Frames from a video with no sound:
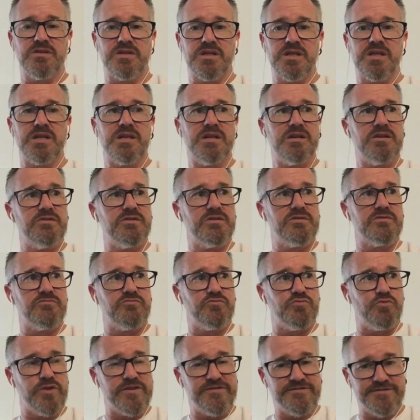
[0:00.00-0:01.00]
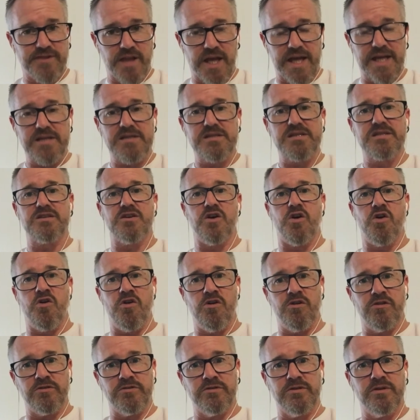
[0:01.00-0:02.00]
uh, reflects
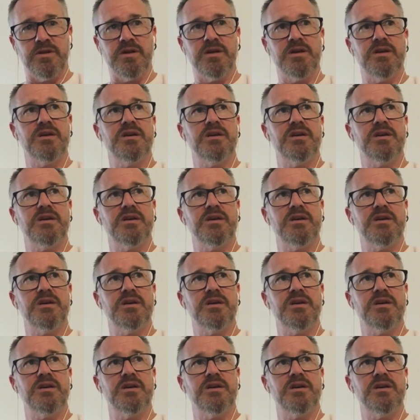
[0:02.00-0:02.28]
on